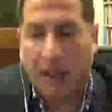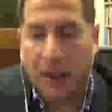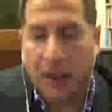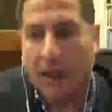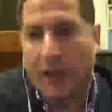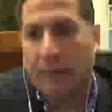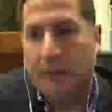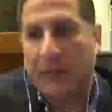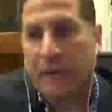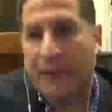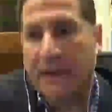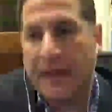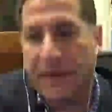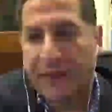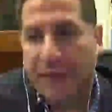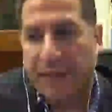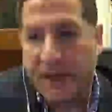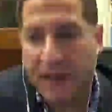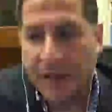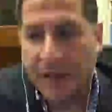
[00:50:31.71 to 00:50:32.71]

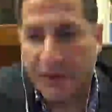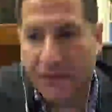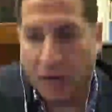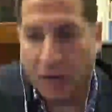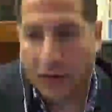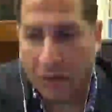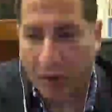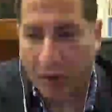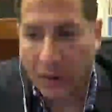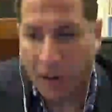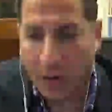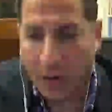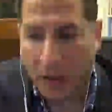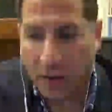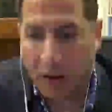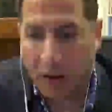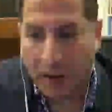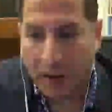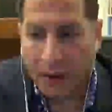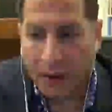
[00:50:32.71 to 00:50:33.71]
That these are